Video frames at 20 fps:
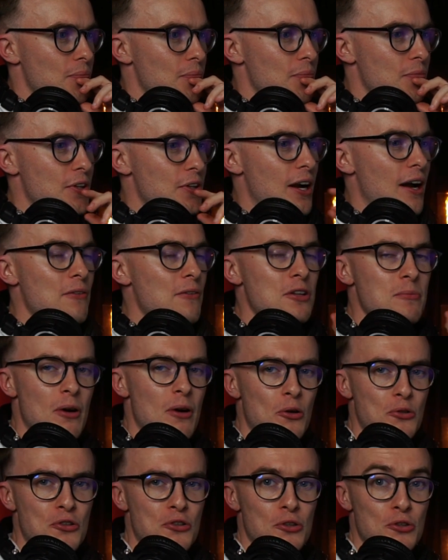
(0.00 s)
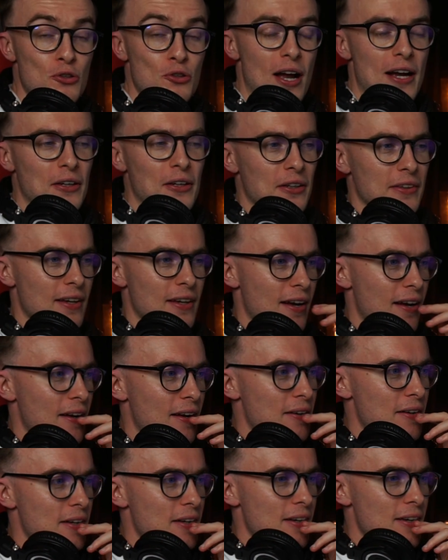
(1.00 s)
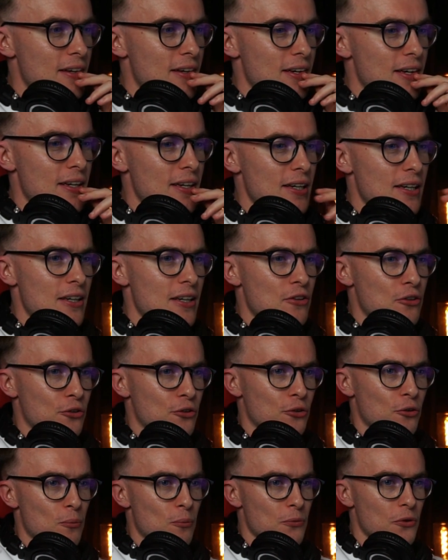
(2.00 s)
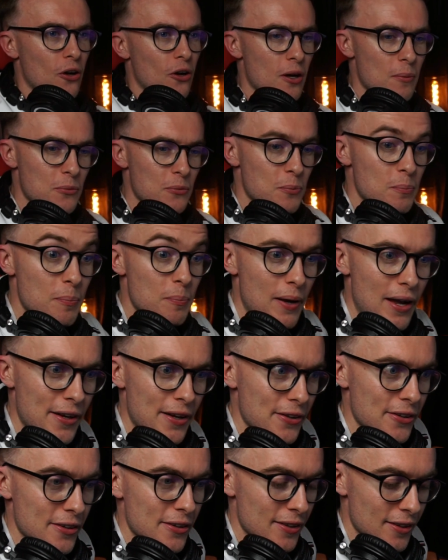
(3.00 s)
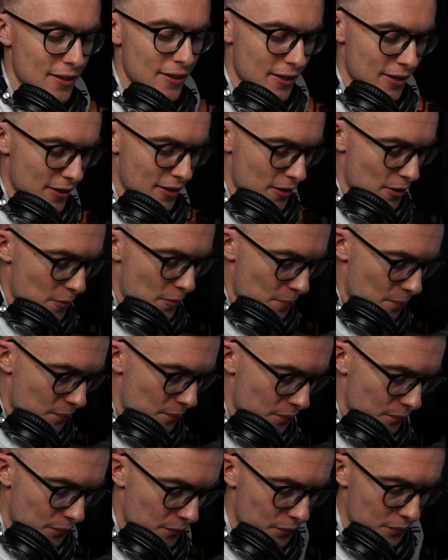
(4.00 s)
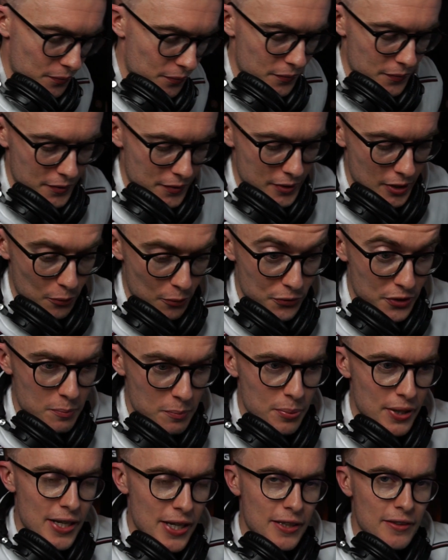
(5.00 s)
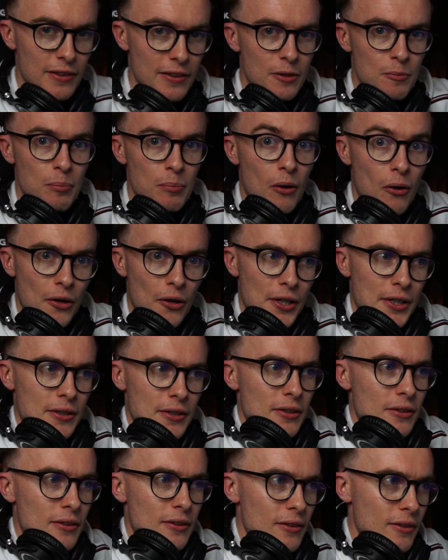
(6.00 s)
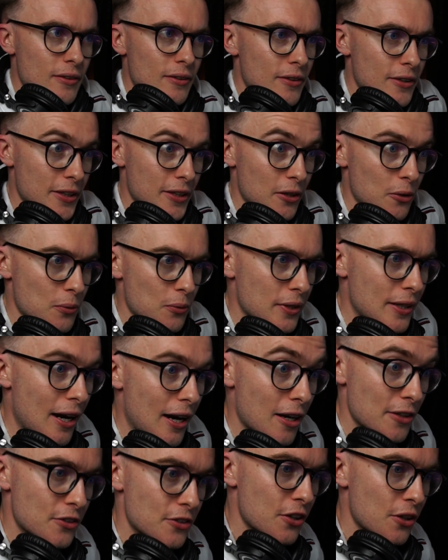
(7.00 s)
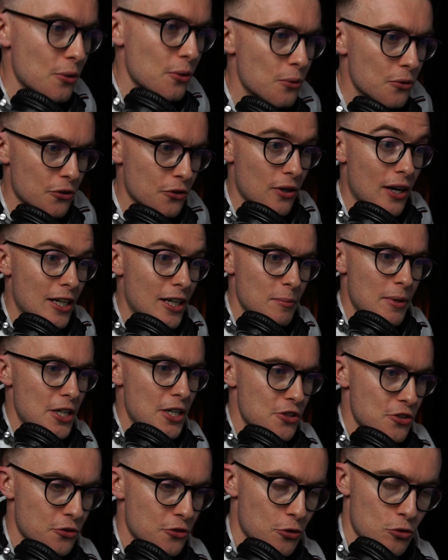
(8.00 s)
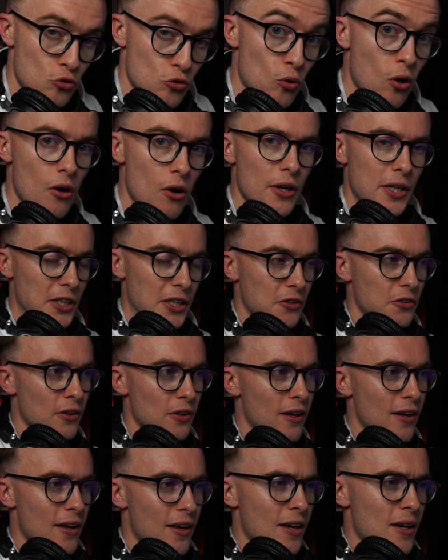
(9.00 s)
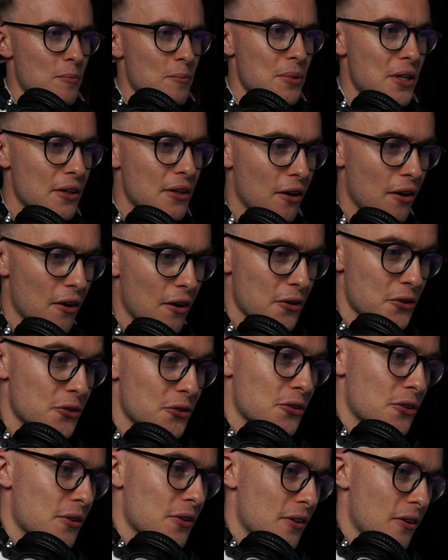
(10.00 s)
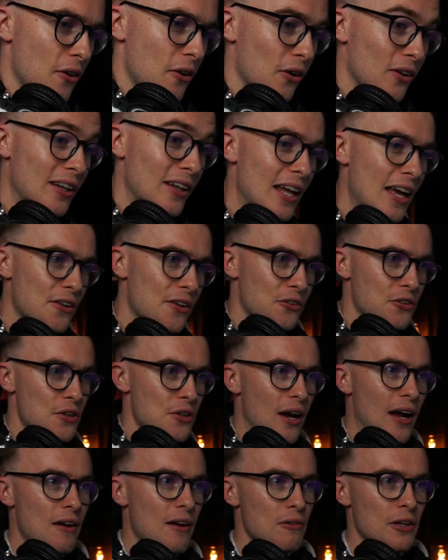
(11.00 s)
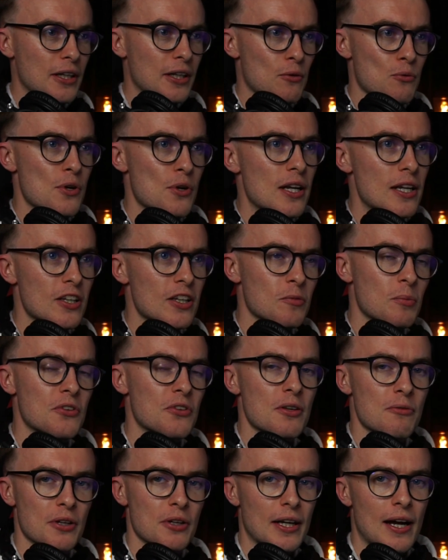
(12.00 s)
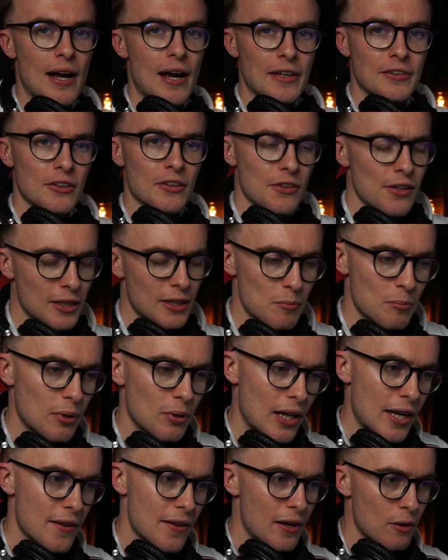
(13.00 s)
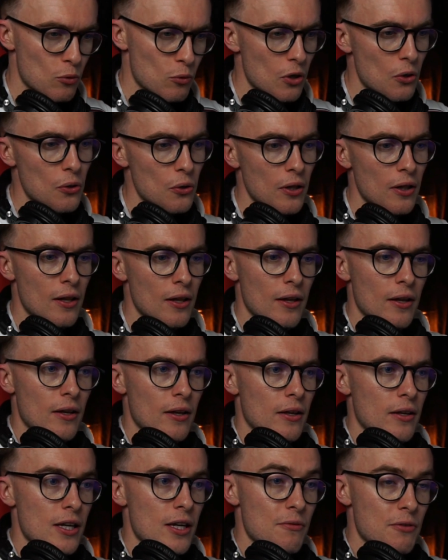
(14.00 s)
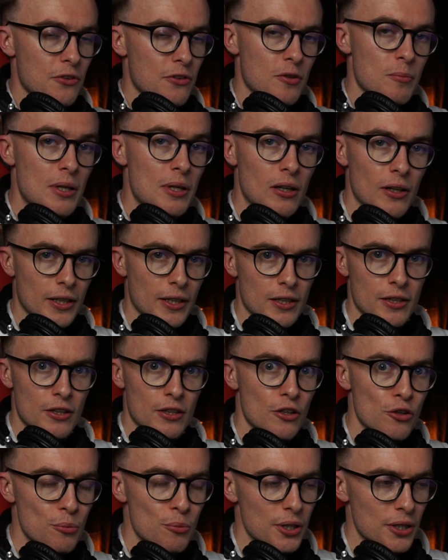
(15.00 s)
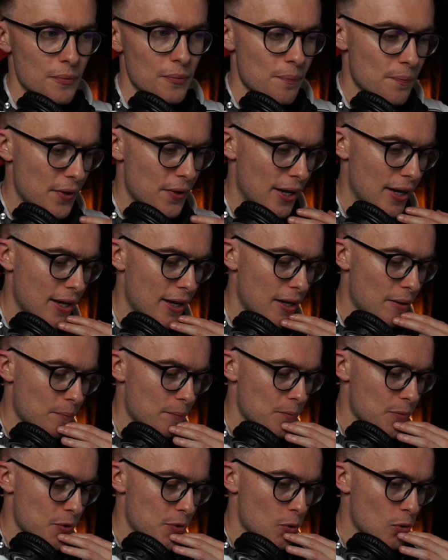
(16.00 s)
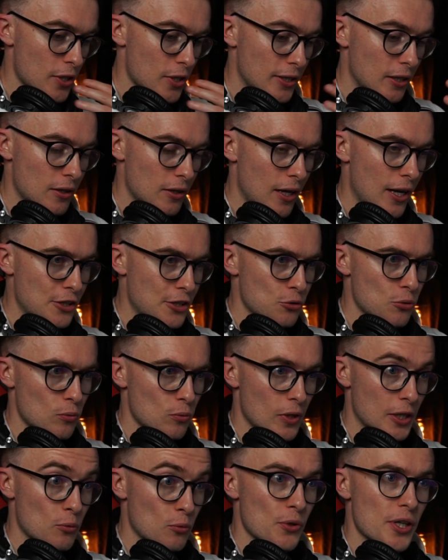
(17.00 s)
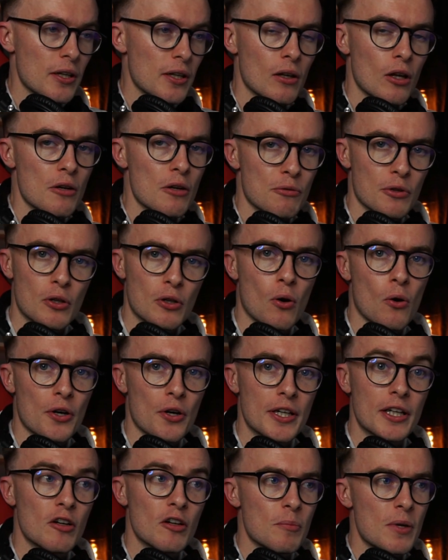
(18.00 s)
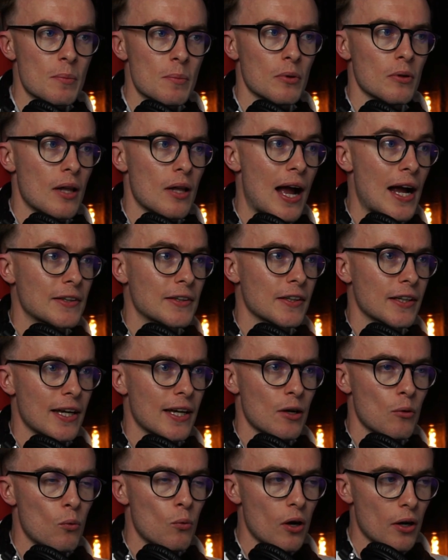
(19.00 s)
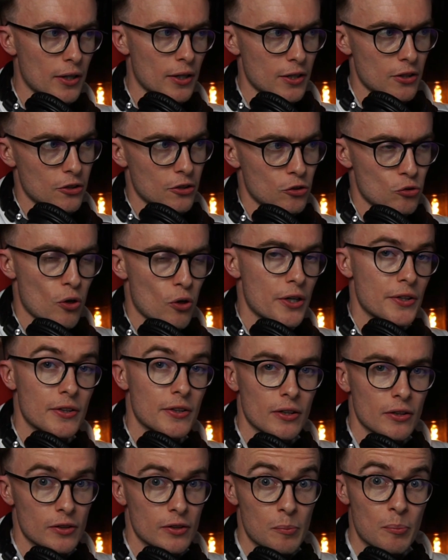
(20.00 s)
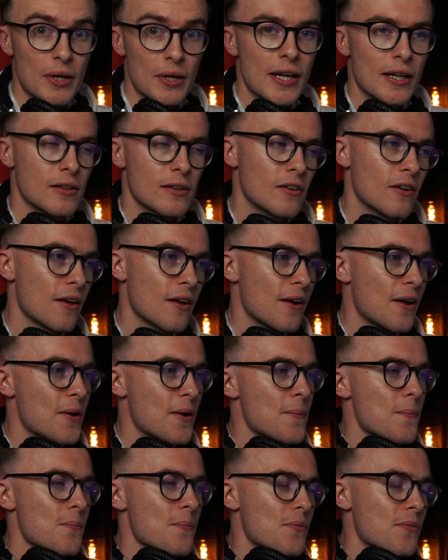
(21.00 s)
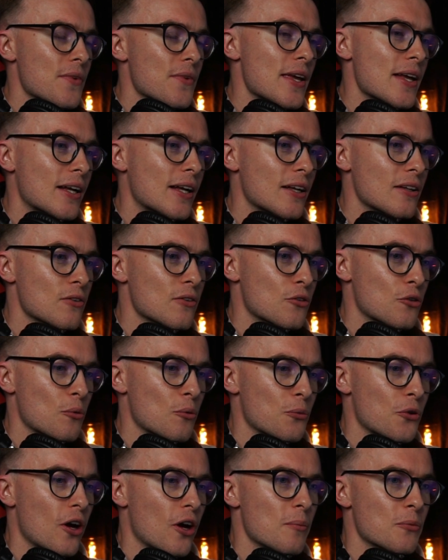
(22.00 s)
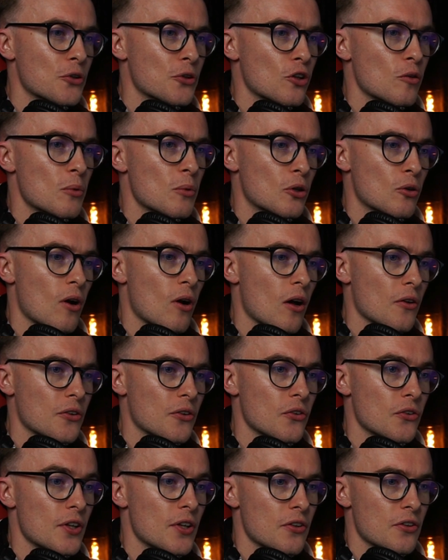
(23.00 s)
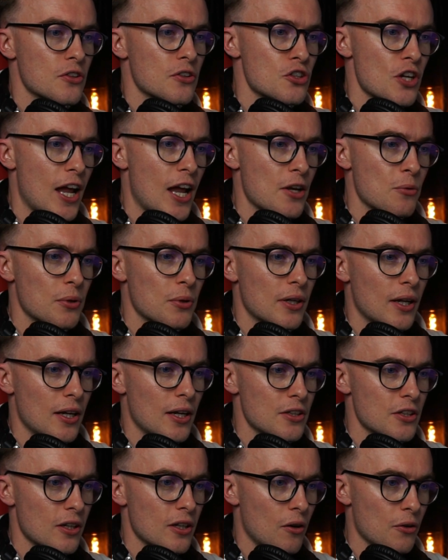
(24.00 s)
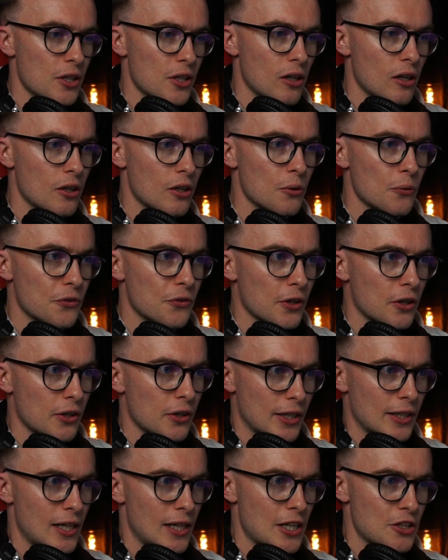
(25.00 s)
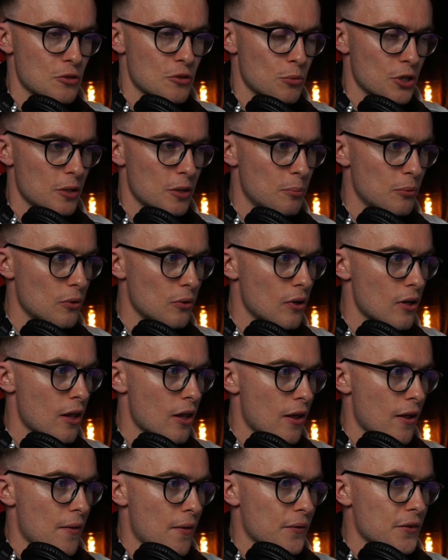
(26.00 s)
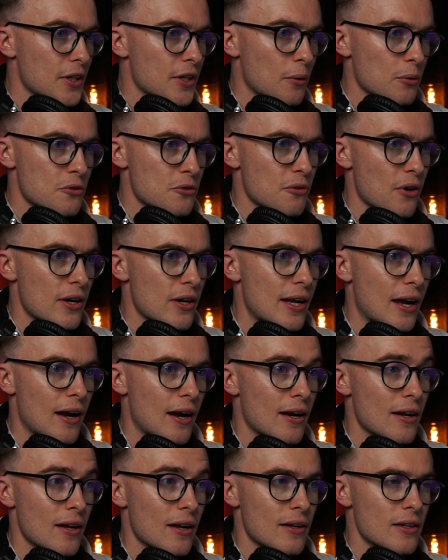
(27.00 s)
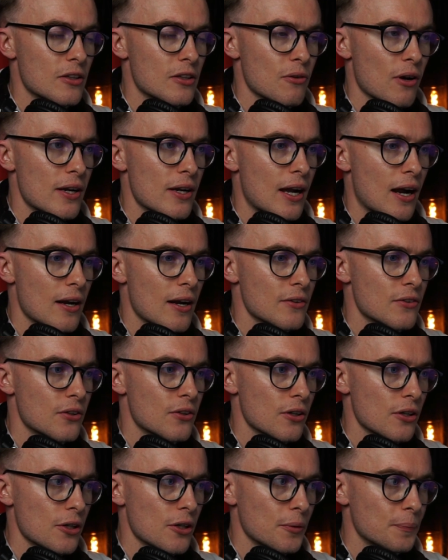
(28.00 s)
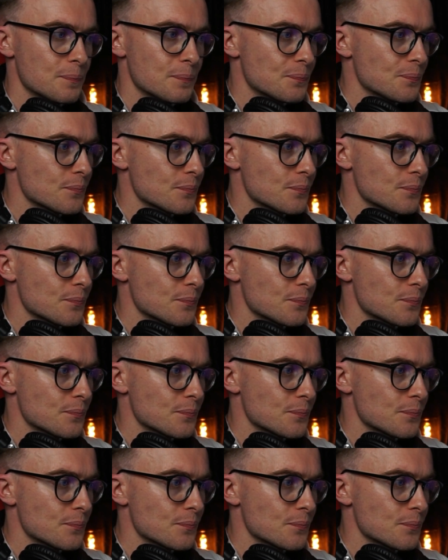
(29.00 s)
you have an emotional track like that, it is sometimes better, you know, depicted by, you know, cartoons or animations or drawings, because unless you have like a really specific actor that can play that role, if it's to be a human or like an actual like real life recording of people acting out what he's trying to depict, it can sometimes come across as disingenuous, and you know, you lose the kind of connection with it. But you know, it's very hard to,